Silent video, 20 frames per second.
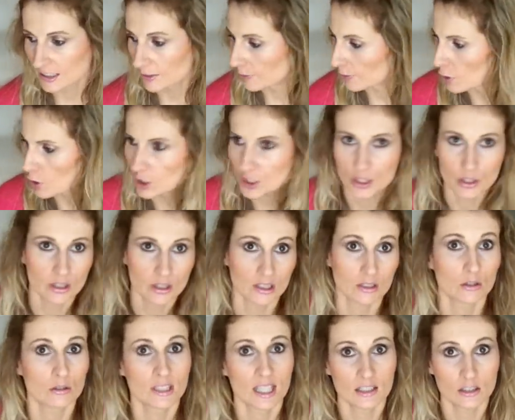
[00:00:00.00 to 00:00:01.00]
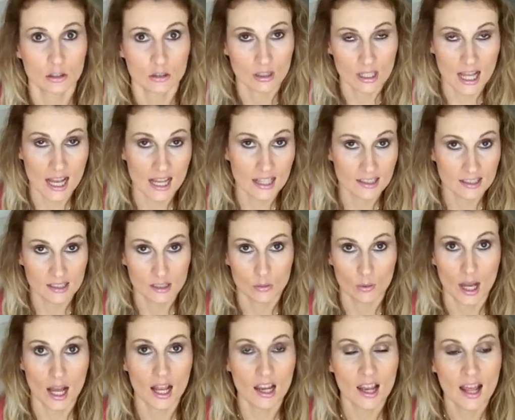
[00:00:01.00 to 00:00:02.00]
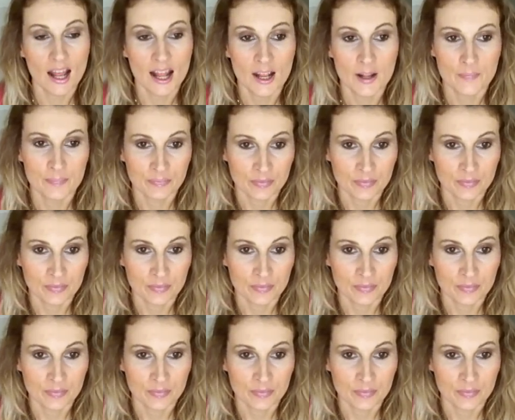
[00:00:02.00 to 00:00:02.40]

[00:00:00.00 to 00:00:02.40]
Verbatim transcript: Of course you can do that online as well.